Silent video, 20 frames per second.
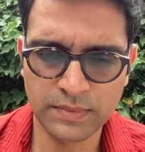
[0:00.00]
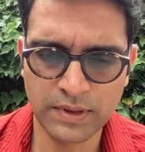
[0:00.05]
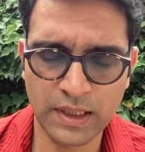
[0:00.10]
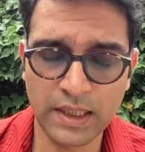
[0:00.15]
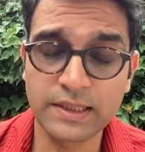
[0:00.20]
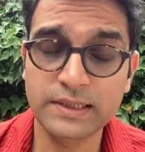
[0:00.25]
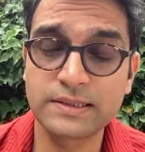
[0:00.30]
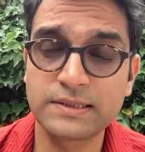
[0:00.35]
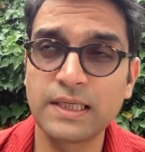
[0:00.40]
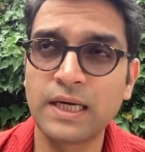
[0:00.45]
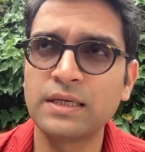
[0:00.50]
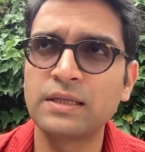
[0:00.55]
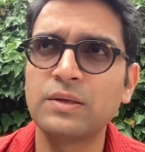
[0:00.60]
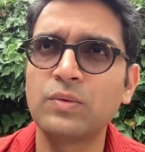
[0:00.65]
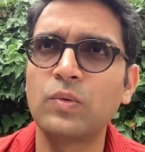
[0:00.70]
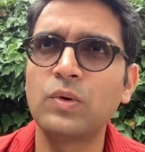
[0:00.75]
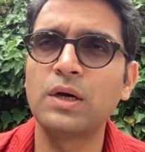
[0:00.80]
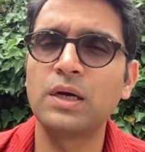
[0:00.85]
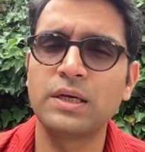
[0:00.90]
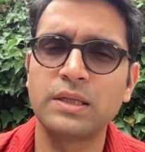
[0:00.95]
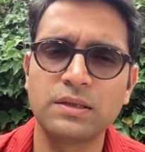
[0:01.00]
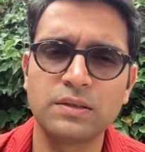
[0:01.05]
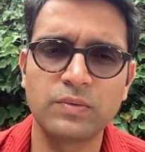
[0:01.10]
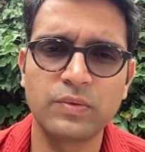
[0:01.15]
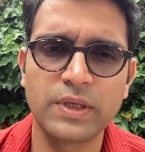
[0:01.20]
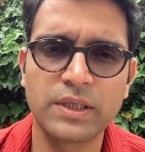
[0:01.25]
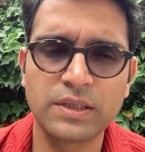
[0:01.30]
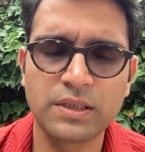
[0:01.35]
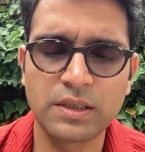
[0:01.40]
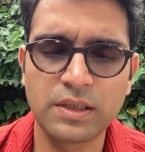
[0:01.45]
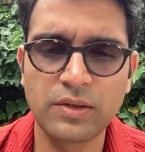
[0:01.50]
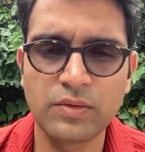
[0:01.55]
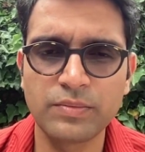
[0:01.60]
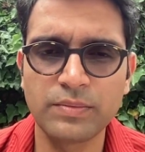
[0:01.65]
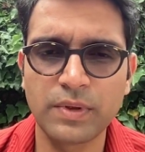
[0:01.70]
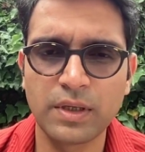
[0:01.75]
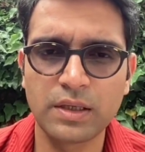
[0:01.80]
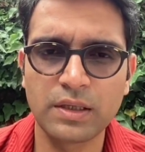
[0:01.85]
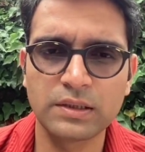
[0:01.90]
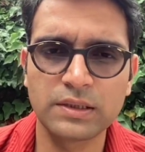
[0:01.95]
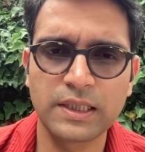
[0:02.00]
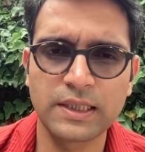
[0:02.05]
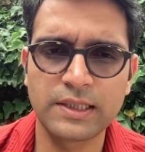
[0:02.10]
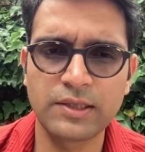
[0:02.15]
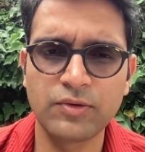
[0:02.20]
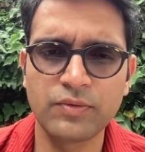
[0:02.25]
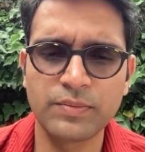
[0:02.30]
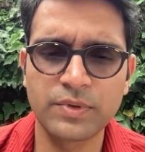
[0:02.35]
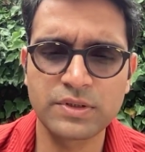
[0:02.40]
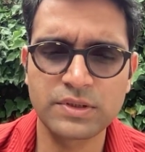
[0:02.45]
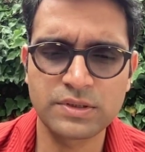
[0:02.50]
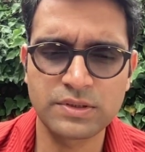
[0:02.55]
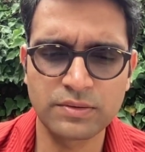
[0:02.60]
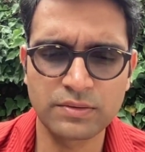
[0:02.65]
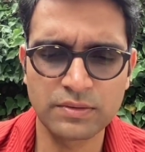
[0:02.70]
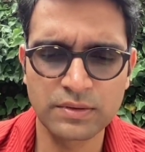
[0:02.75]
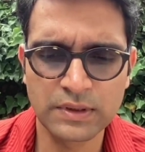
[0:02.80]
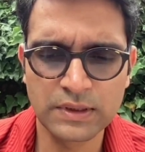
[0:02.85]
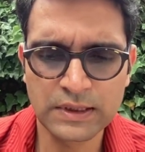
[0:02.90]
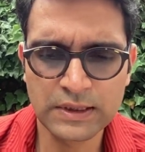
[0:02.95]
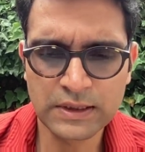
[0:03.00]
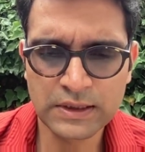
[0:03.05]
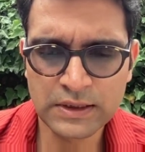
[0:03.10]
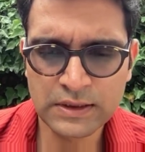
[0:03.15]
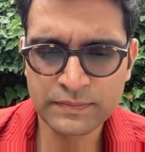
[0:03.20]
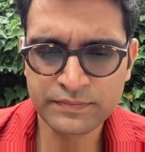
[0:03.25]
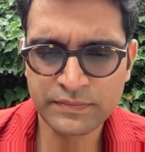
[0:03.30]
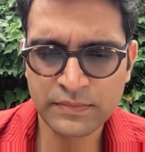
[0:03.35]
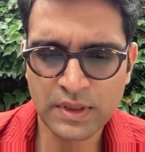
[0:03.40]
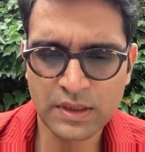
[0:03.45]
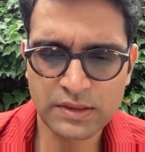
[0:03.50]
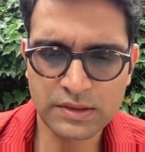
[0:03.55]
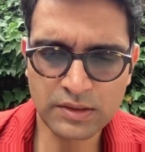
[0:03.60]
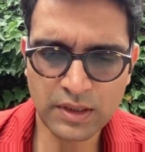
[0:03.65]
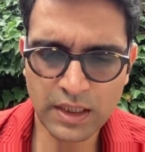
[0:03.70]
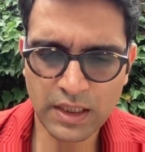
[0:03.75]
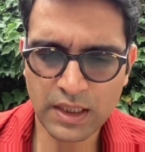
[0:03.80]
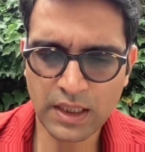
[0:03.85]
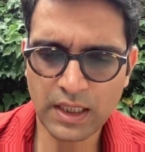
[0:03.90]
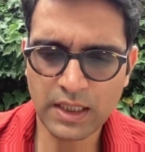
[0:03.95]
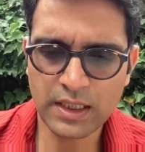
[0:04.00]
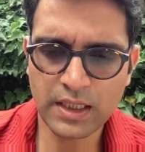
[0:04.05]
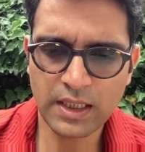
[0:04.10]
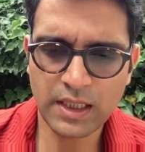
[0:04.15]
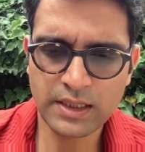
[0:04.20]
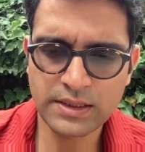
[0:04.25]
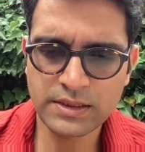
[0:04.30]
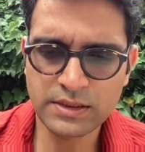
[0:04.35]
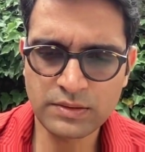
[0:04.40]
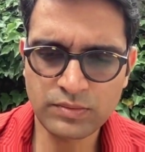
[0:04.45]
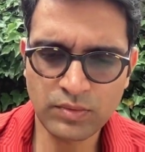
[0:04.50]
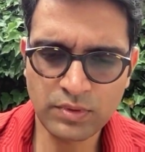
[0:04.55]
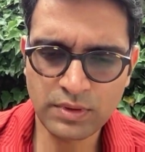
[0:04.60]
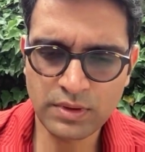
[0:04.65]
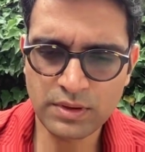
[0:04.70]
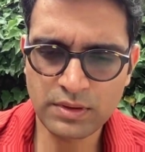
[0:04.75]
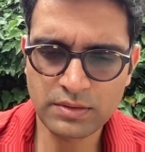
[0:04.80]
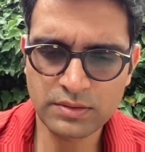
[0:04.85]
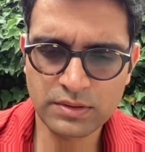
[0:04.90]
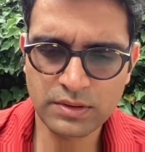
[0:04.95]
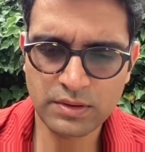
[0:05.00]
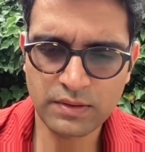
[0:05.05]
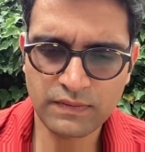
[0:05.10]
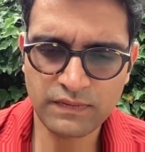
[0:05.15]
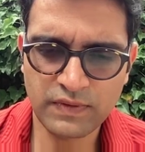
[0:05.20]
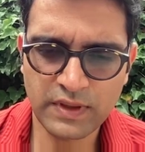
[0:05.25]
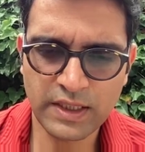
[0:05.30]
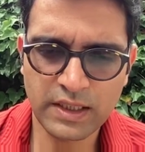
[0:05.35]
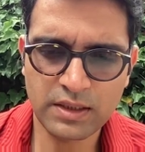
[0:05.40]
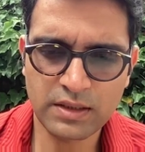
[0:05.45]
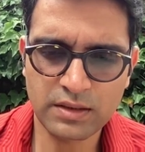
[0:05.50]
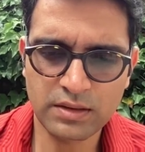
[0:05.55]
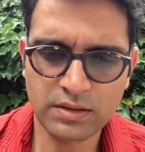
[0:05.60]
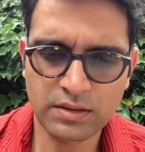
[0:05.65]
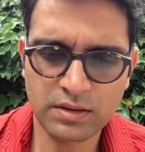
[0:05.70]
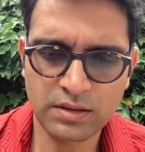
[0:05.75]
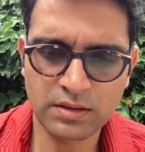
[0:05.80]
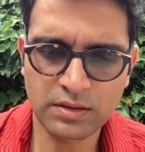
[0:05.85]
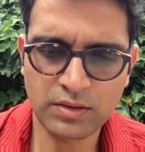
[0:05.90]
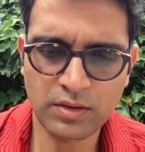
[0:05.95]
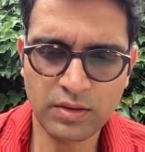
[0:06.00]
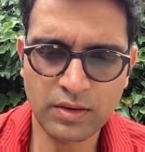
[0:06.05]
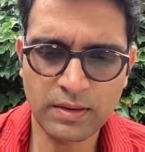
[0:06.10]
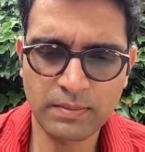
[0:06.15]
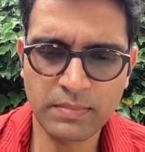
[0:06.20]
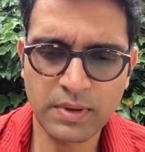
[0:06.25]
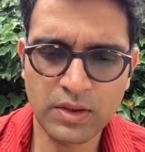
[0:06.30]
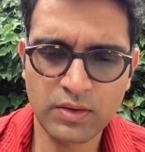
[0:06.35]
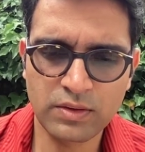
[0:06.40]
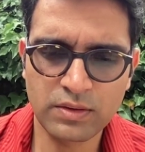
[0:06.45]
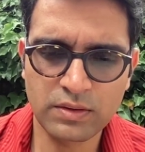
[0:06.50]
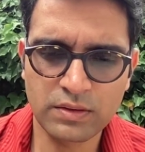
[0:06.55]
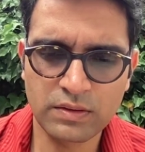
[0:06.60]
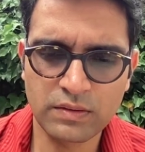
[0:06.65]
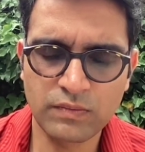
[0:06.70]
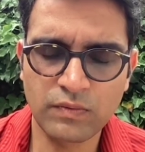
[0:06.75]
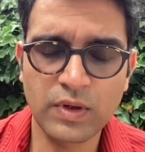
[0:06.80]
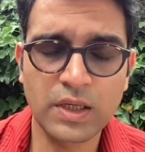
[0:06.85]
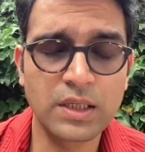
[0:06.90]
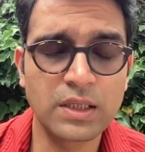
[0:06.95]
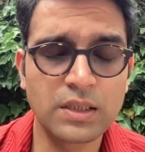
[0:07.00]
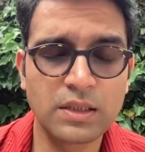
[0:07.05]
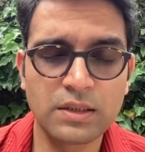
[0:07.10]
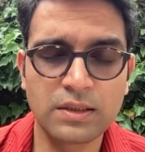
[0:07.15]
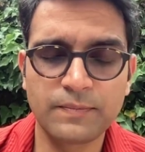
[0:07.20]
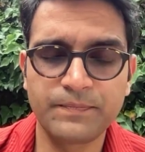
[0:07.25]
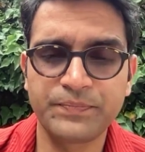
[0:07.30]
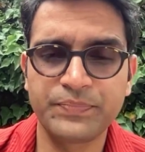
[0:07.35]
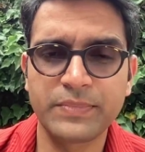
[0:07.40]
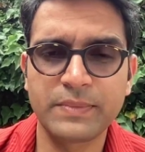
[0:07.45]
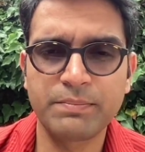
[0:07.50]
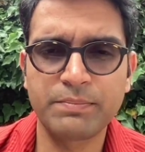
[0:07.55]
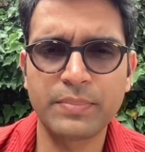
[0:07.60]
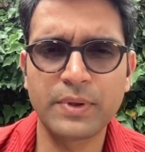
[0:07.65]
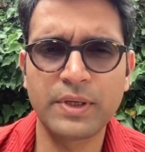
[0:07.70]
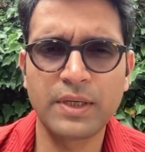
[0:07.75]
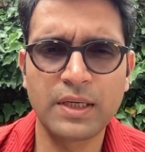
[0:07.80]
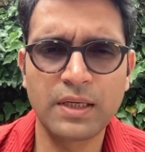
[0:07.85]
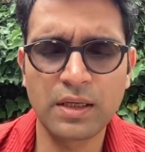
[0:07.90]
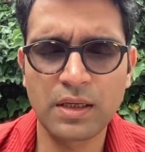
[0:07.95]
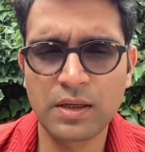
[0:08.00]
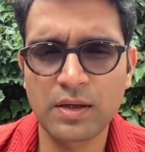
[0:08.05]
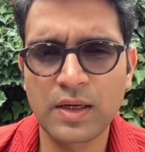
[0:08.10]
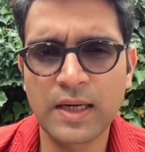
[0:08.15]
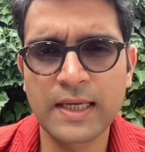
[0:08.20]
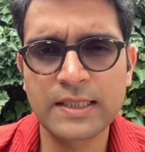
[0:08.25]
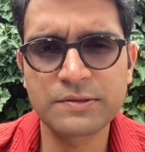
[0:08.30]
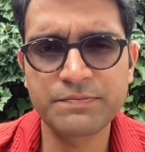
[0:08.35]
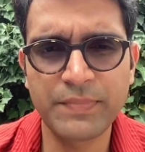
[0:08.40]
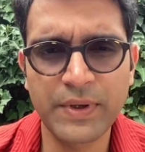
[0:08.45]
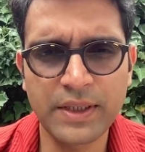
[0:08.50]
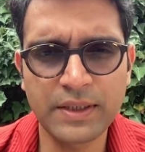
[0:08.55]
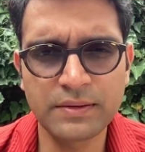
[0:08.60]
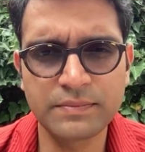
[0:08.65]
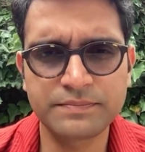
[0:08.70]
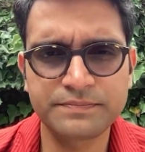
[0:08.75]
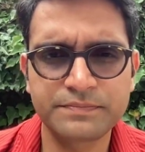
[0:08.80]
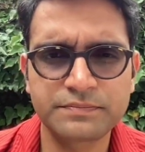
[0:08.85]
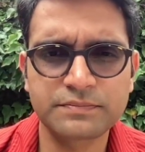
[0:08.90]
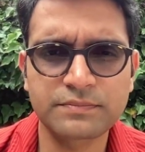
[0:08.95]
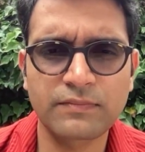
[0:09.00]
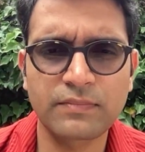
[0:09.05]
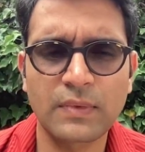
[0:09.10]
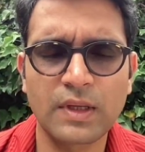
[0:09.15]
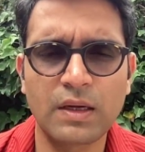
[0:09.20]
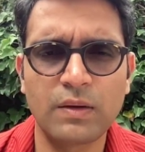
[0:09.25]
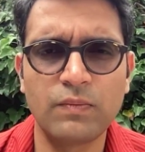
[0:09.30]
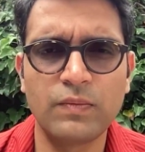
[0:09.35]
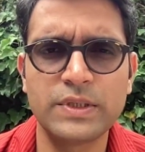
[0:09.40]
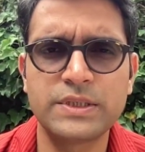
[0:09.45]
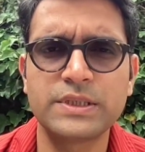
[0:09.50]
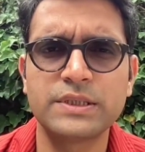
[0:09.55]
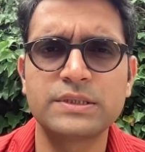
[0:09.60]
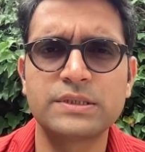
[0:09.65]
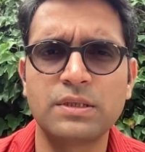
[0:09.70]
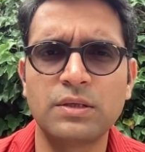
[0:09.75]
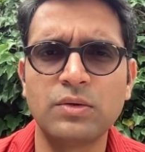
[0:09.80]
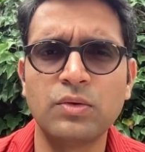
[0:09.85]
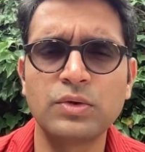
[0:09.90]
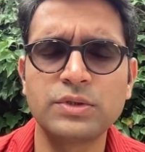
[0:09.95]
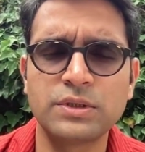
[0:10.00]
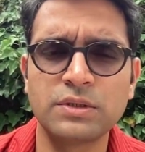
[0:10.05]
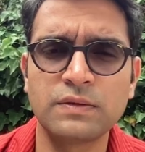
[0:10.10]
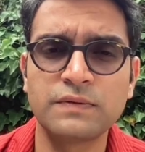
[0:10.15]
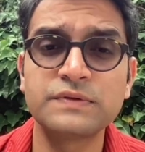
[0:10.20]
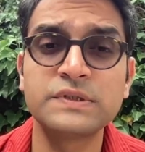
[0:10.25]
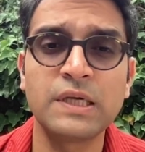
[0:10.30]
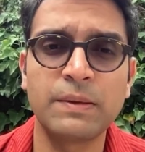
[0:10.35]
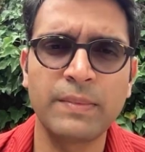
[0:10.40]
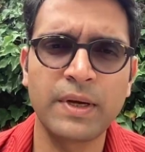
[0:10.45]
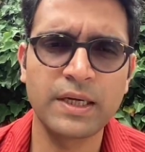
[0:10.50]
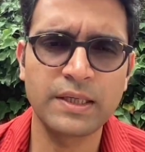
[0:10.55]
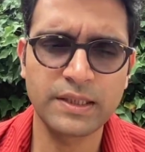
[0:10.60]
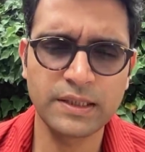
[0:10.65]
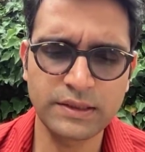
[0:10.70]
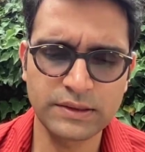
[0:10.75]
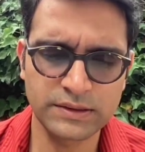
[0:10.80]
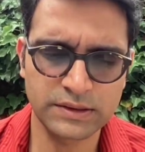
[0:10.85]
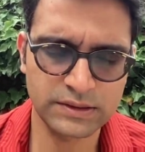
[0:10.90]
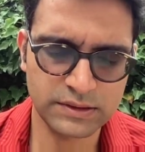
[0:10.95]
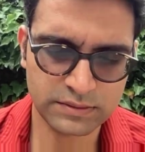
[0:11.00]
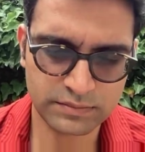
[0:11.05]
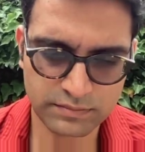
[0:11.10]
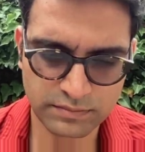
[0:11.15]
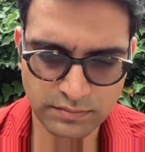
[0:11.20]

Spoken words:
understand the world in the way that humans do. So I just wanted to sort of like talk about one particular aspect, which is the notion of semantics.